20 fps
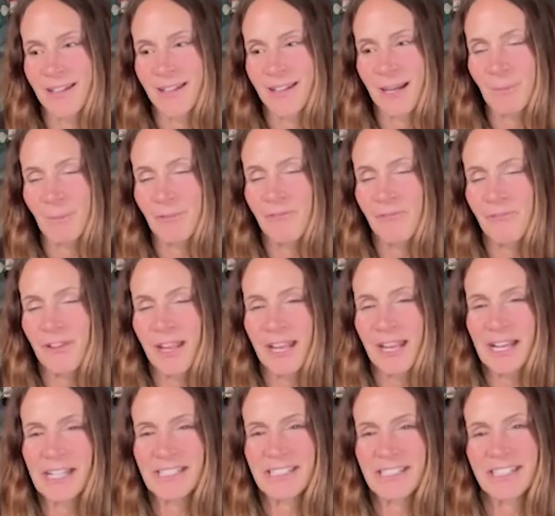I'm a
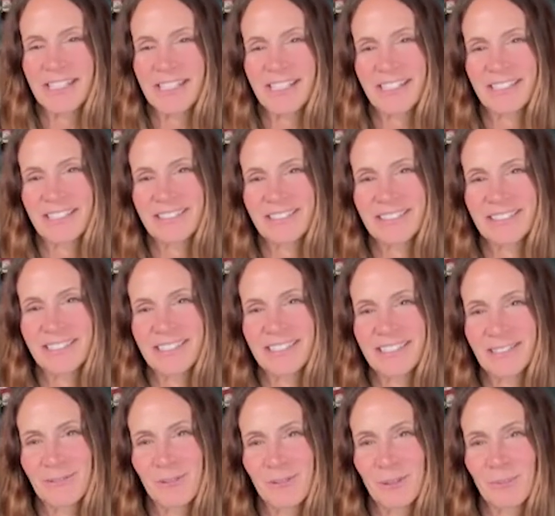fan, and
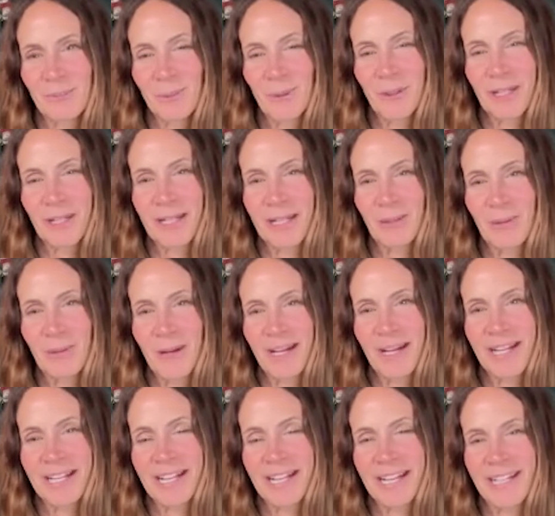support any way
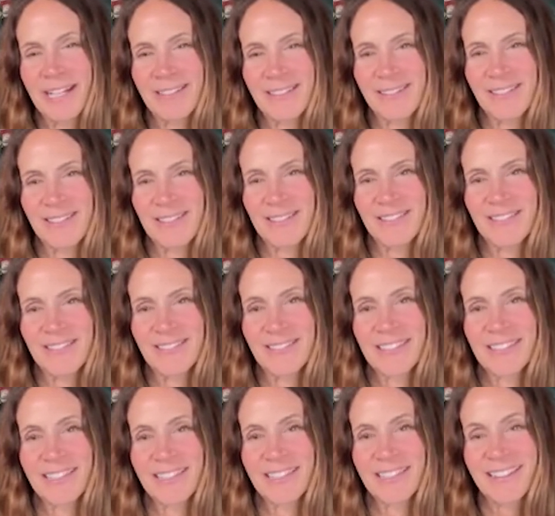I can. So
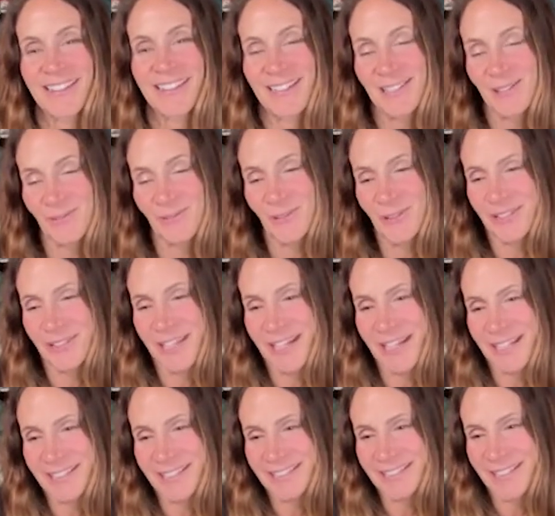thanks for taking
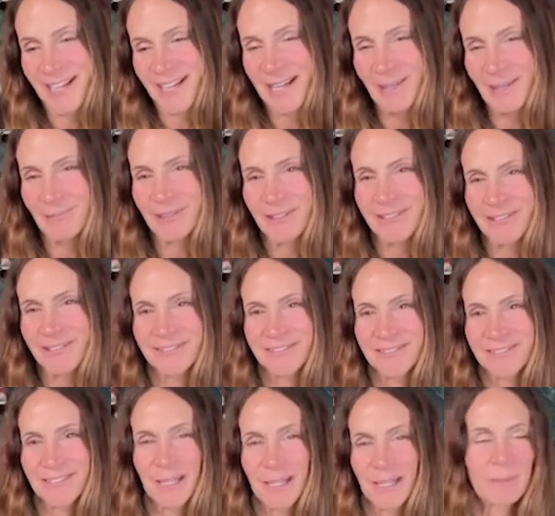the time to
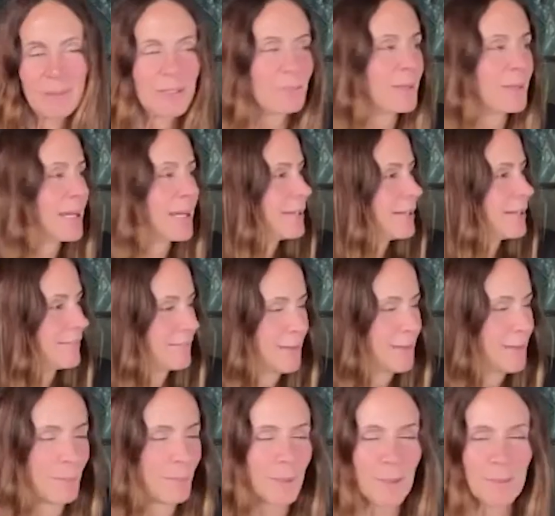come into my humble